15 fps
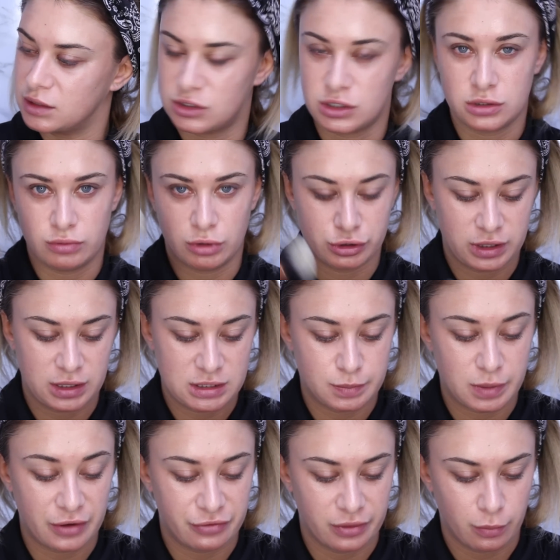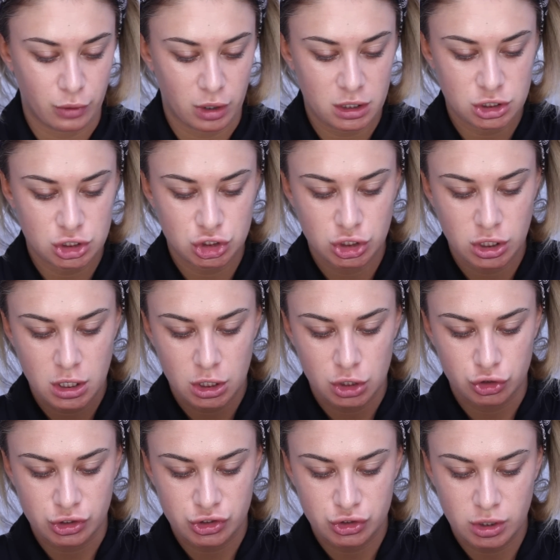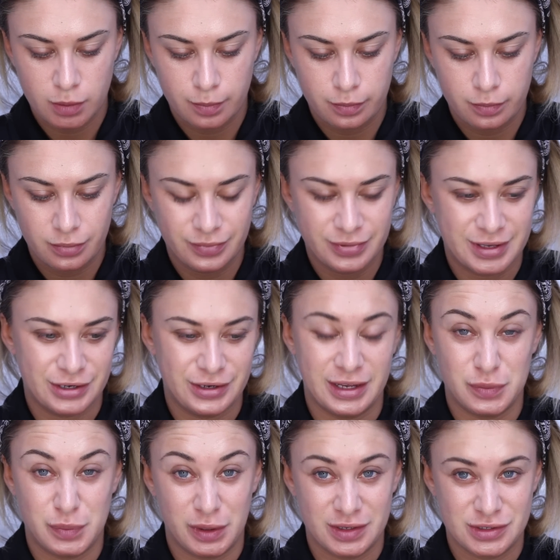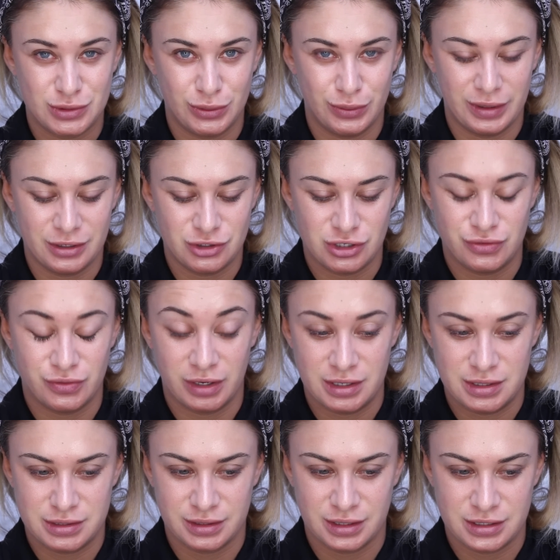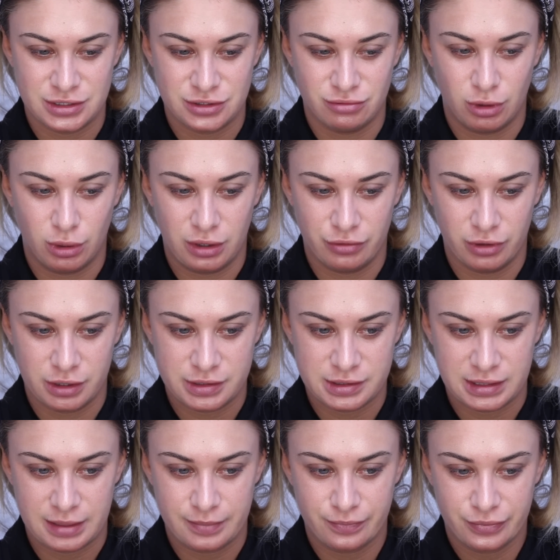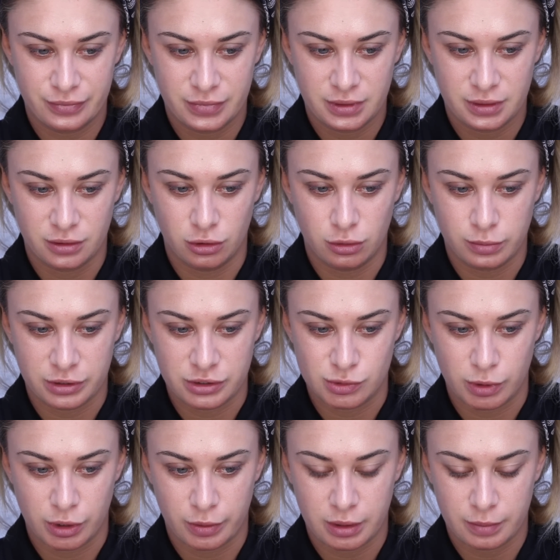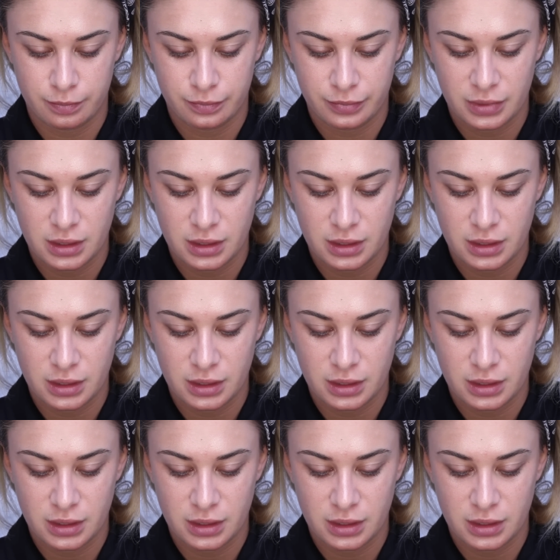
This is a Botanics buffing brush. Just to, can you hear Peanut snoring? She's finally decided to roll over and go to sleep. Oh, I just woke her up.